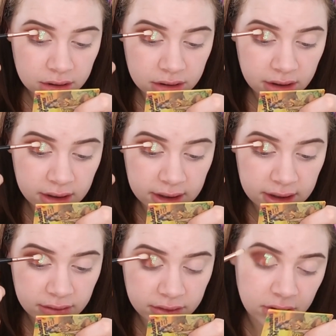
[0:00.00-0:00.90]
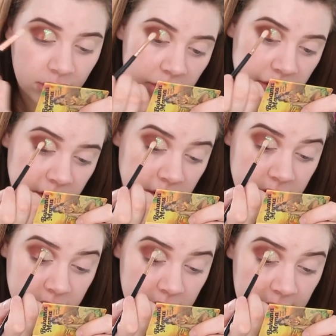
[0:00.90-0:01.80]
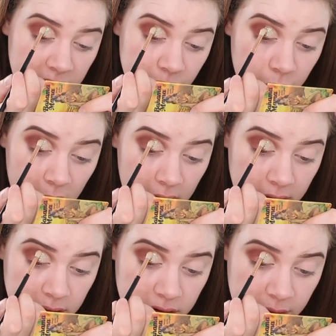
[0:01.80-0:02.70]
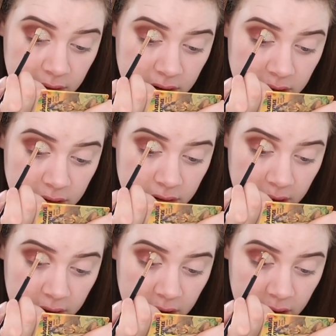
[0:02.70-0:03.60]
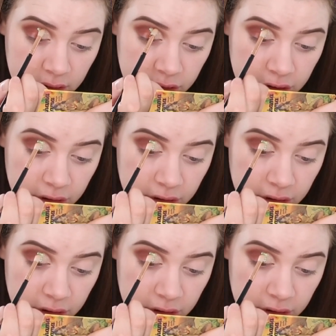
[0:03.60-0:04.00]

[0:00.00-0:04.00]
the glitter and the eyeshadow as one, so it doesn't look like a harsh